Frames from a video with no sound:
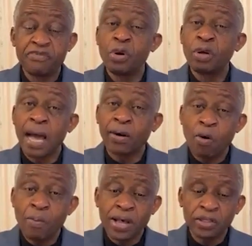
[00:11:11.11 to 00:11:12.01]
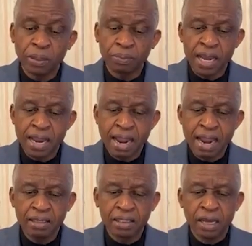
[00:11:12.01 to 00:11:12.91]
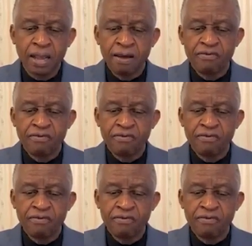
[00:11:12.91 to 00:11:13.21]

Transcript: If you look at Romans chapter 8,